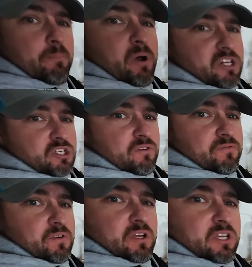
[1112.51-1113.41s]
a bunch of
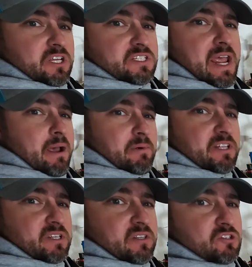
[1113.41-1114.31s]

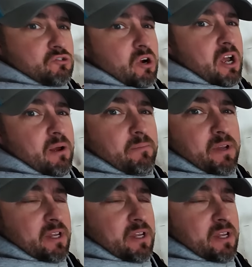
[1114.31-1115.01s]
contaminants in this drum